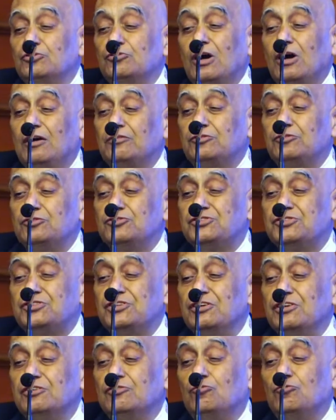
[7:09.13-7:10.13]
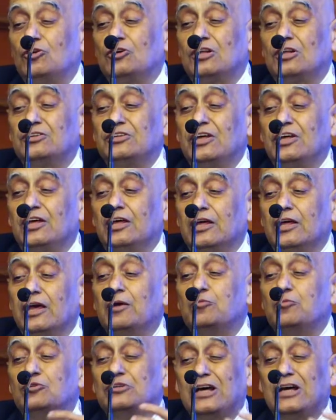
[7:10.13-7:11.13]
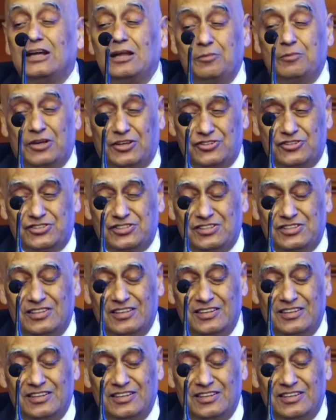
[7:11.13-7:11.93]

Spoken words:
have to see what are the hemodynamics.